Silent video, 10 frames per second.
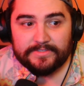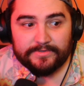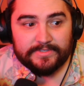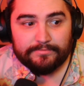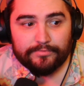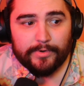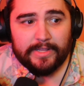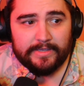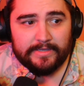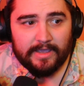So it's a
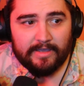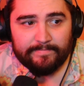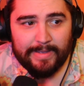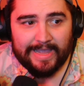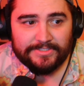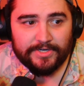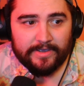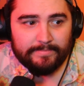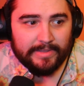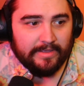really tough matchup.